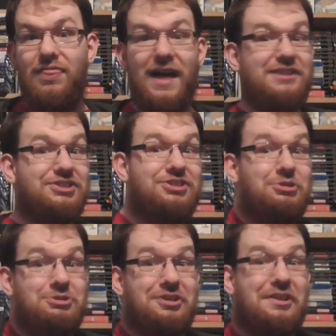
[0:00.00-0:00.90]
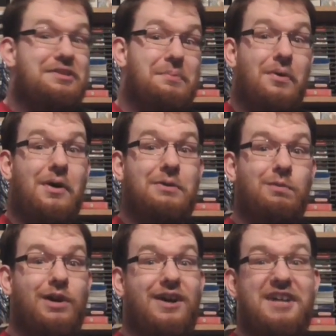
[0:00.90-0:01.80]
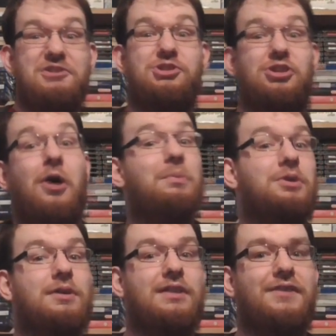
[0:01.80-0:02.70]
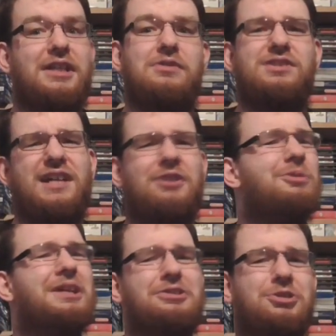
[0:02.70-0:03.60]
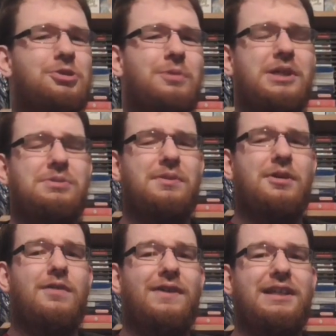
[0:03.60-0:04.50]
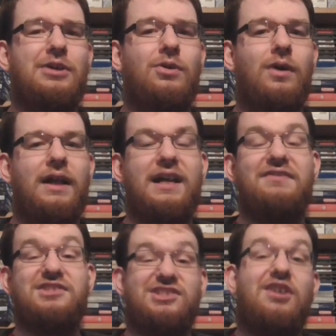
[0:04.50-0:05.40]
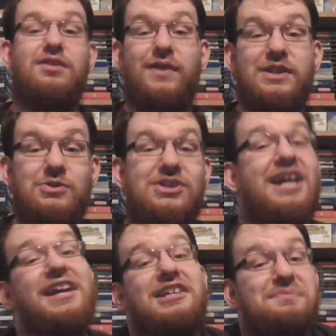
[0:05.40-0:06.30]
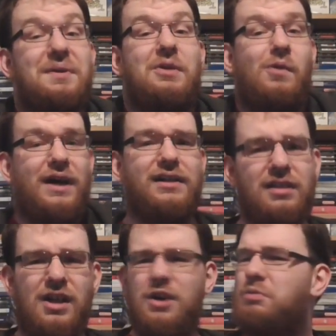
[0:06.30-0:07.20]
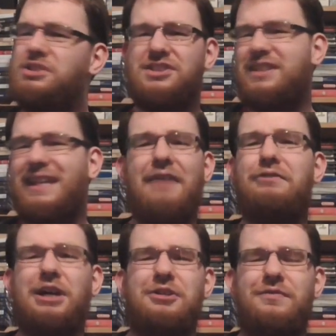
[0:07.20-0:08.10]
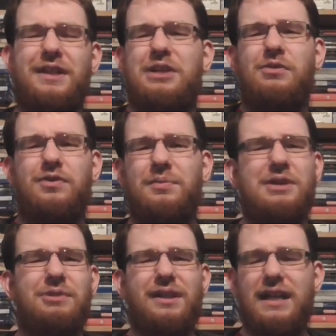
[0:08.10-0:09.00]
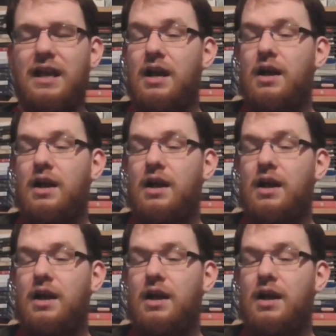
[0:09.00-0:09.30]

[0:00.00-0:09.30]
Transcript: that's usually the point where I stop doing the videos and I go like 2 weeks without a video, and I have to start the video saying it's been a while, which is like every other video for me, really.